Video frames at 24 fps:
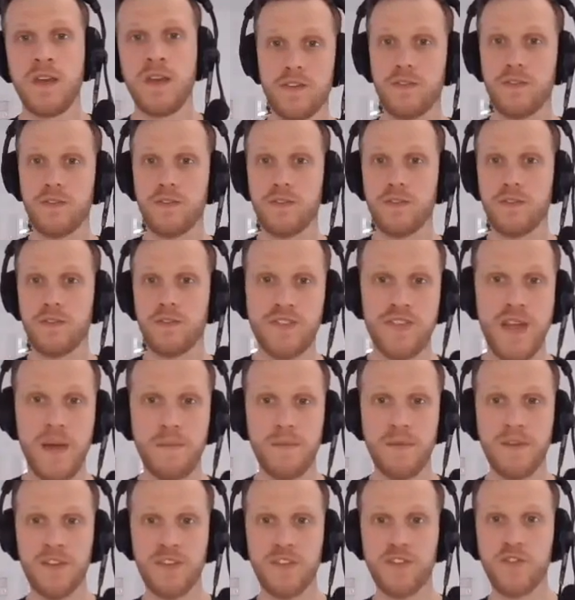the first
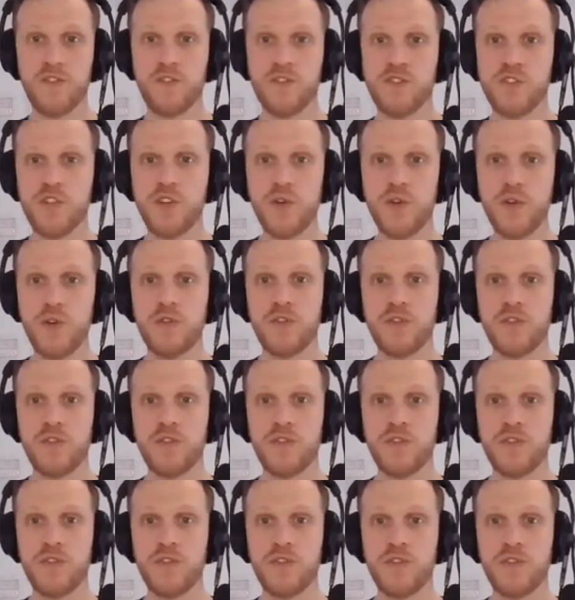step is to choose and
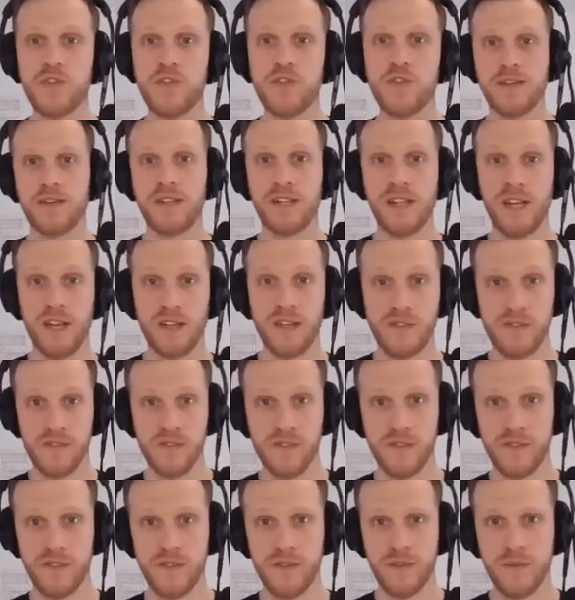provide
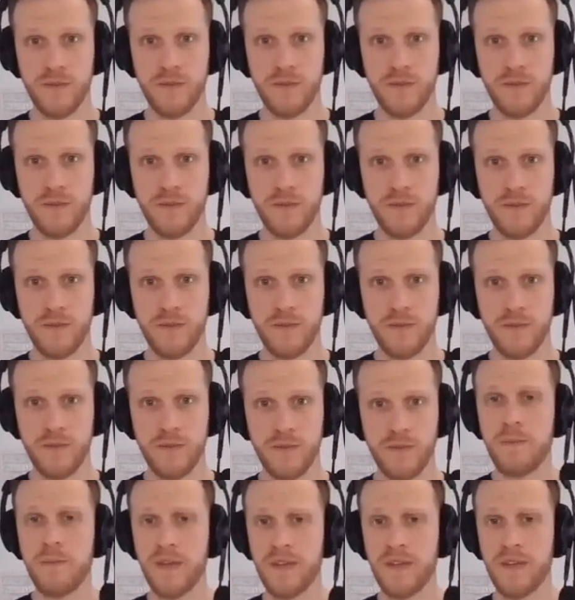licenses.
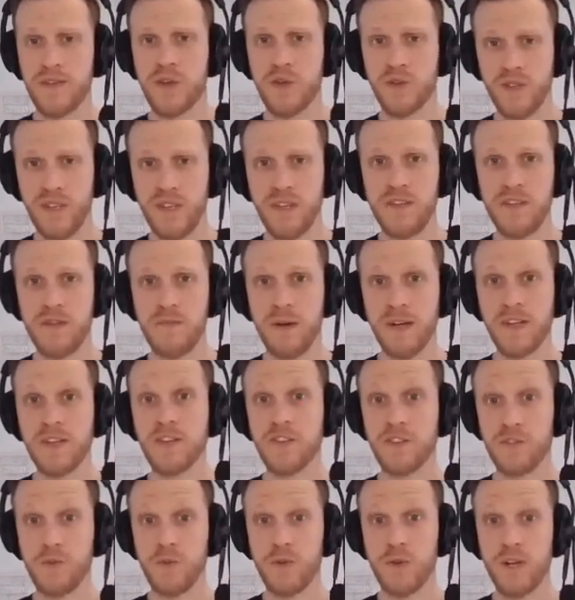That may sound easy, but
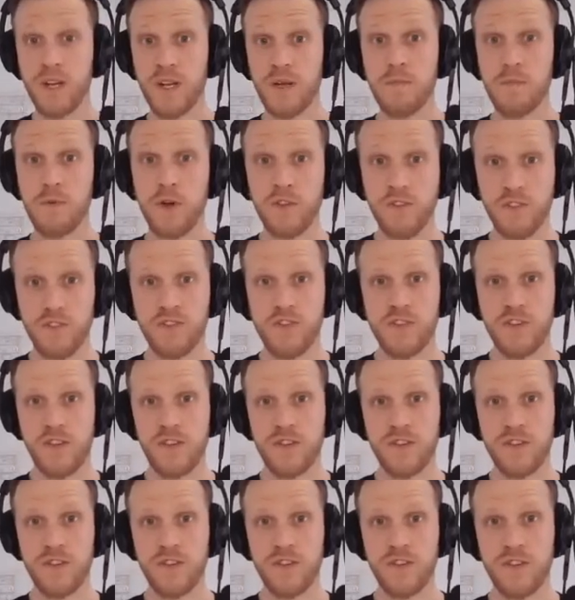it's a really important
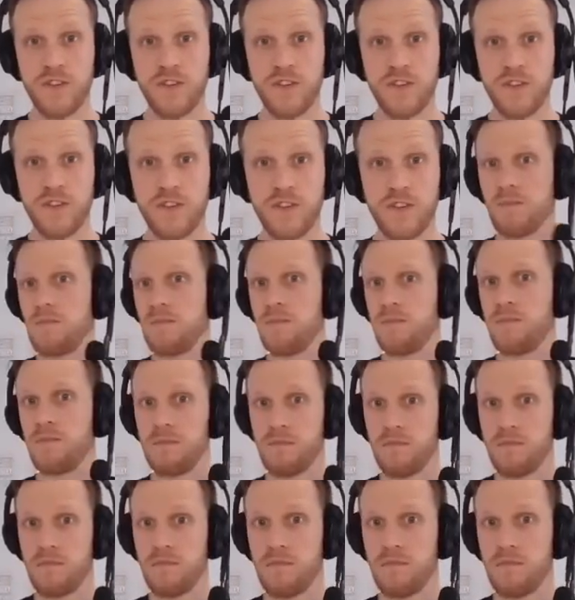choice.
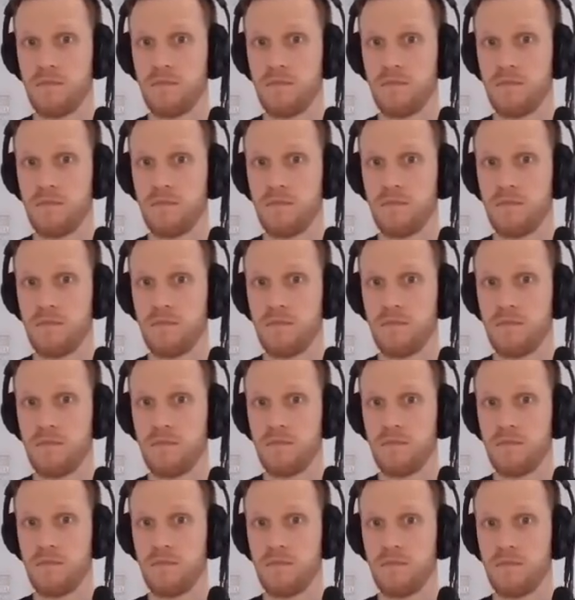You will know that
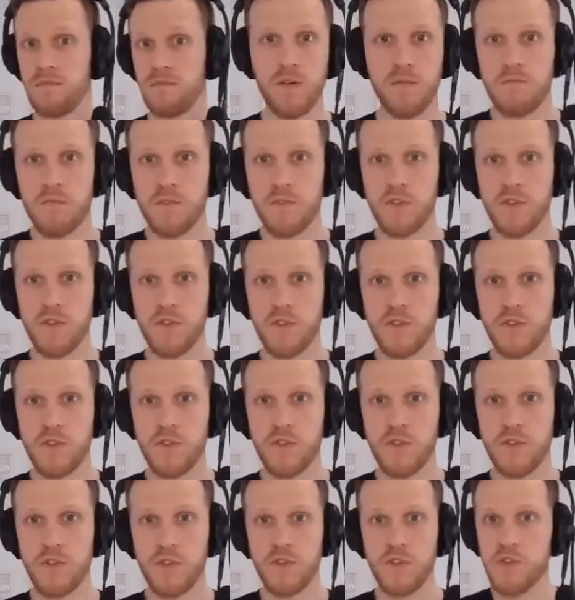you
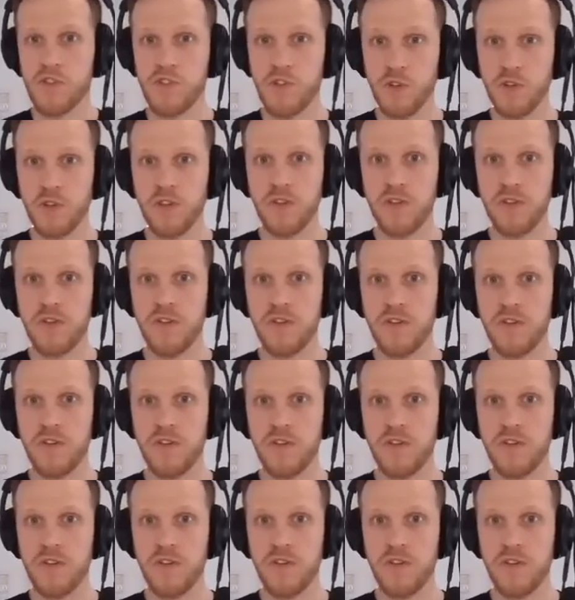should
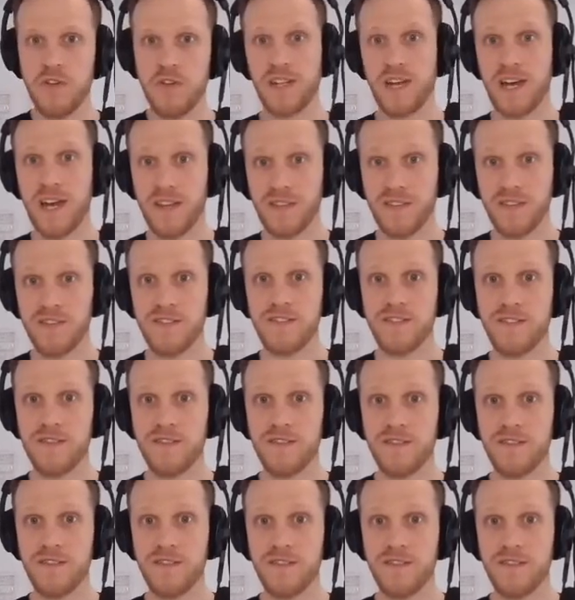choose a license
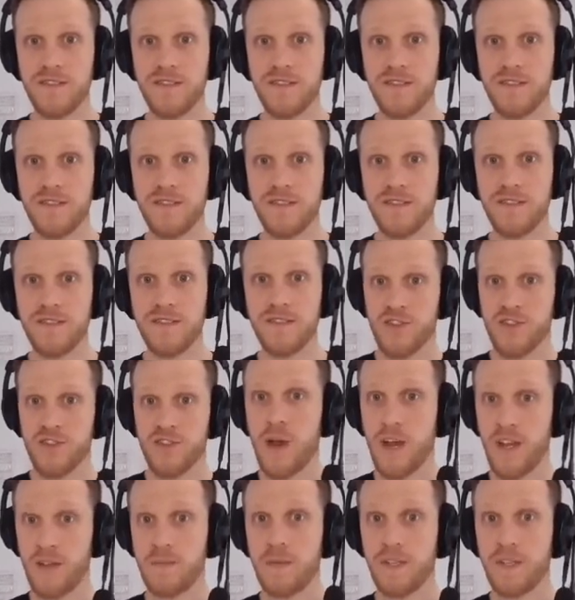that matches your
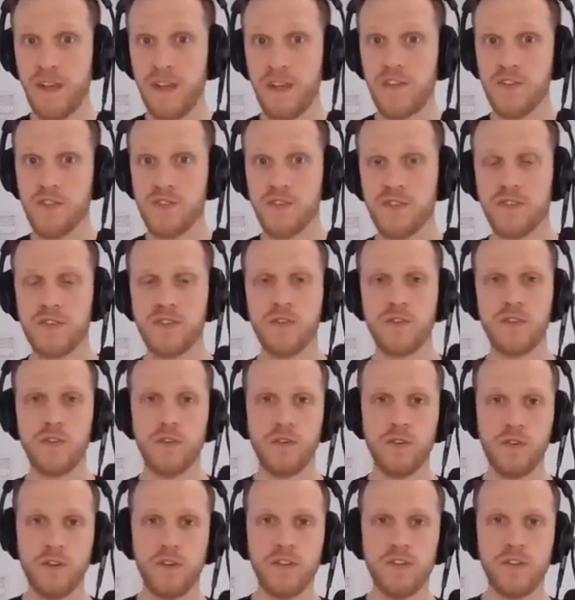expectations, so
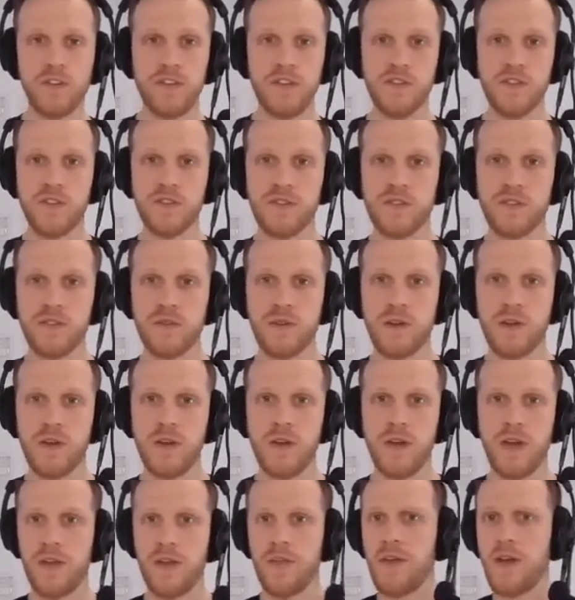your conditions.
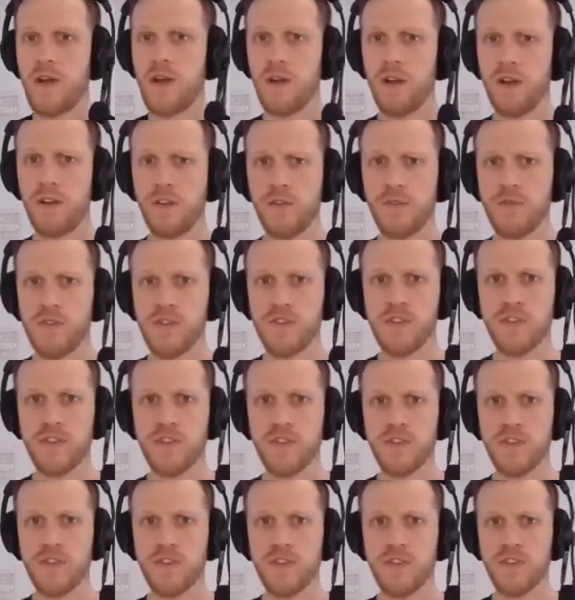And there are a lot of free software
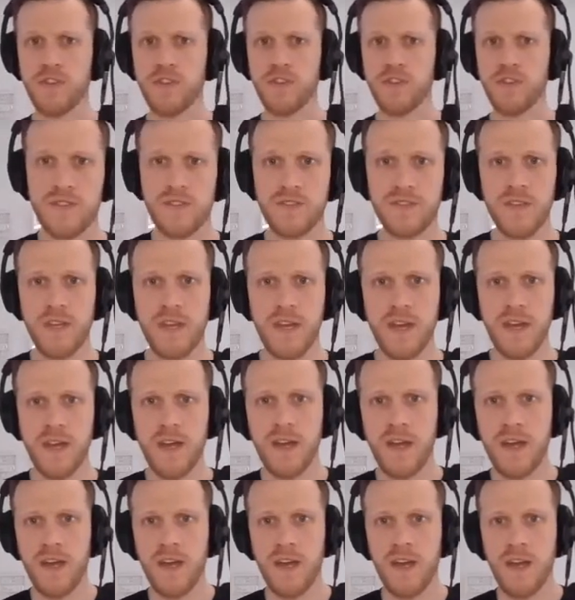licenses,
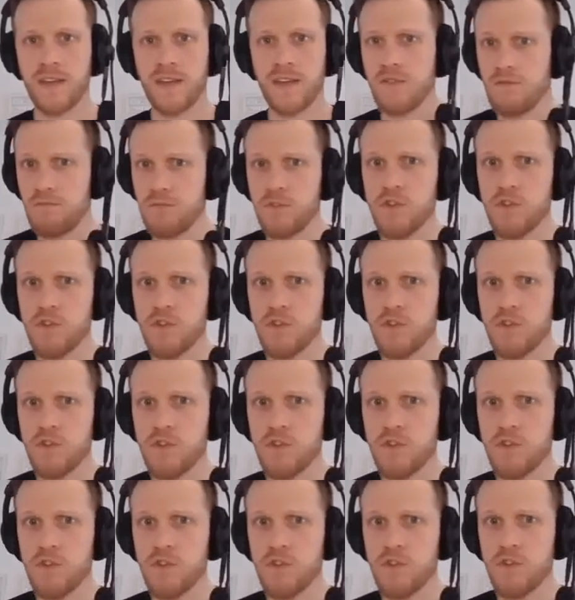and you should
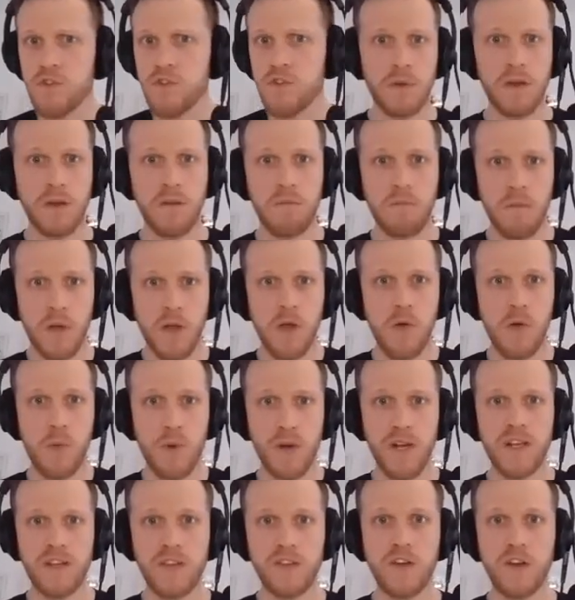make a
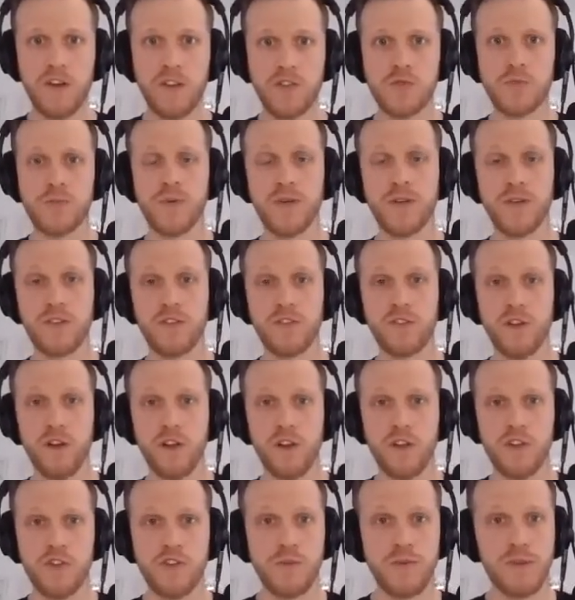really knowledgeable,
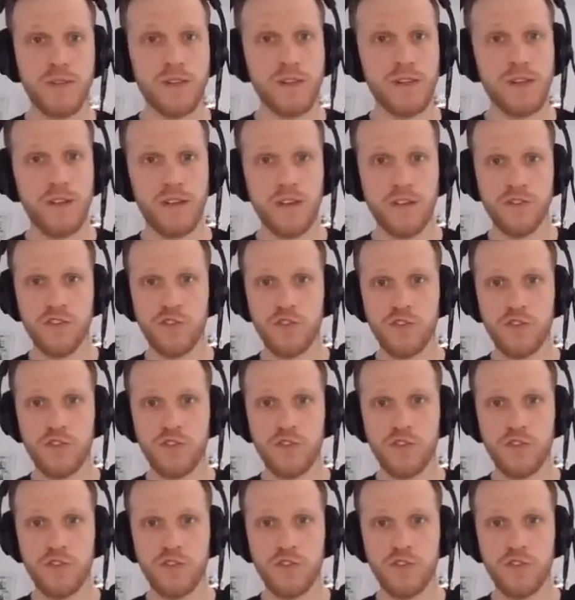knowledgeable choice.